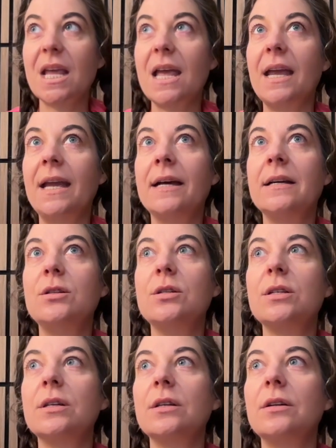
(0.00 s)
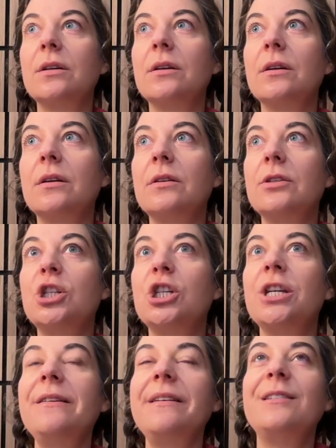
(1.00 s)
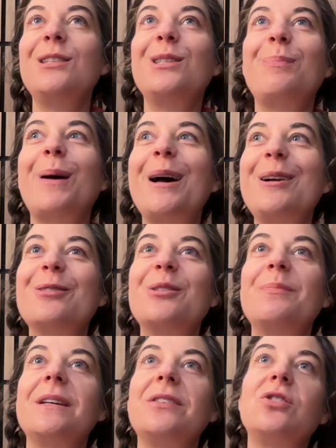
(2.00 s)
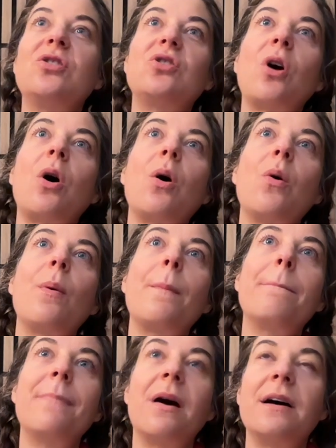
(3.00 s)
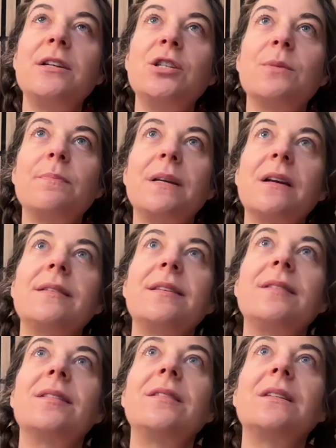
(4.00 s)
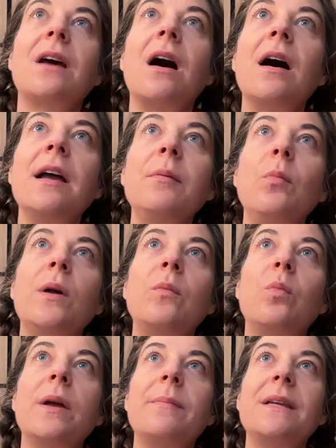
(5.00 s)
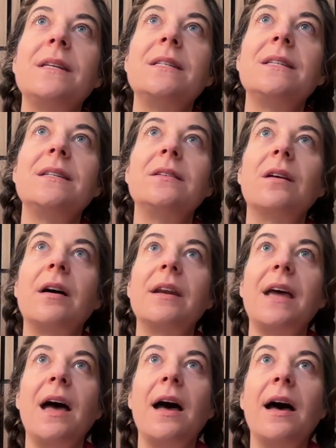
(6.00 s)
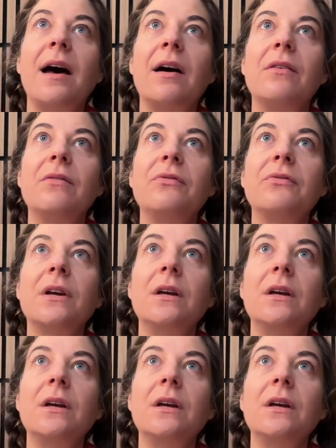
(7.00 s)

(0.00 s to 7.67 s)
And she inspires me so much because it's a time when women did not have